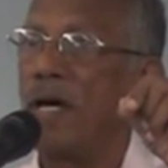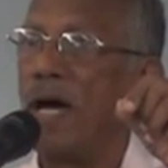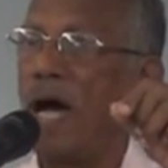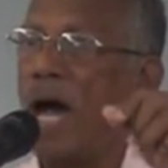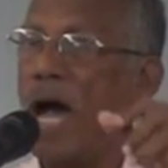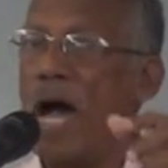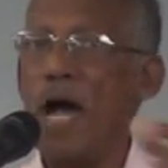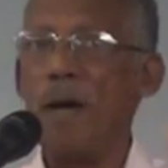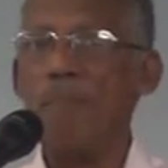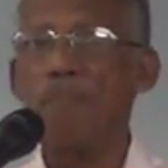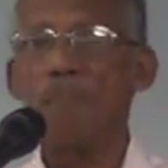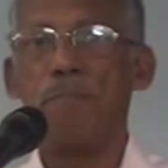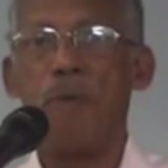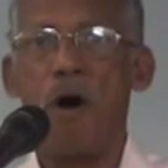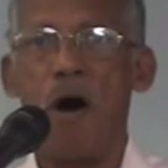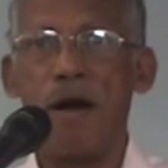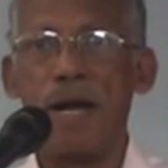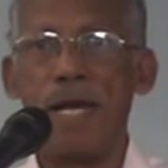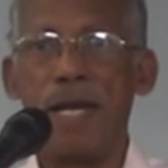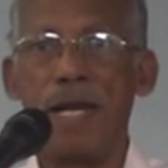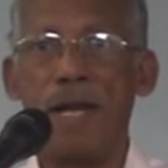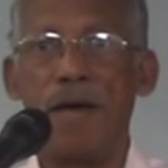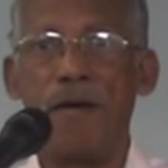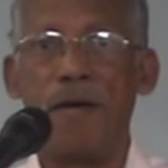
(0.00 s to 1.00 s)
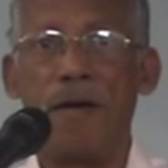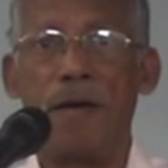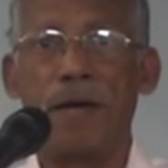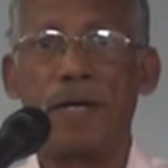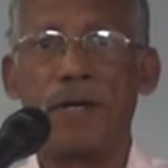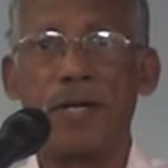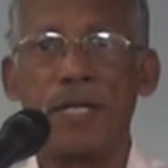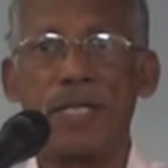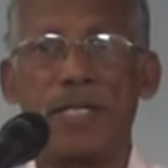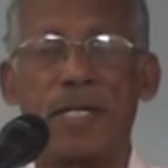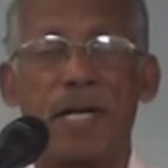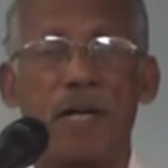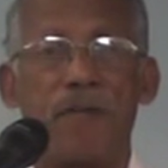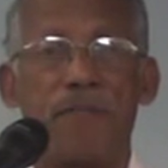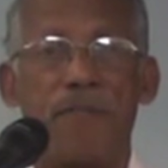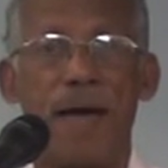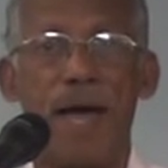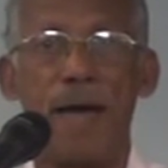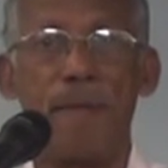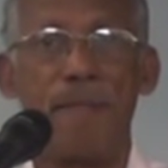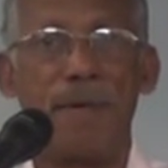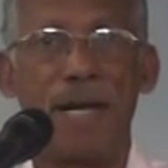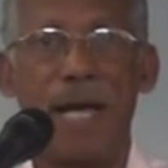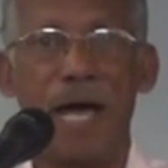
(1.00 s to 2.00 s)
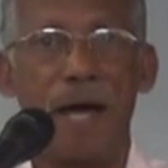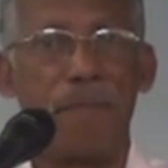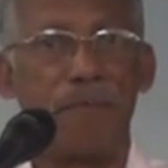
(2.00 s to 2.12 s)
I am born in a Christian family.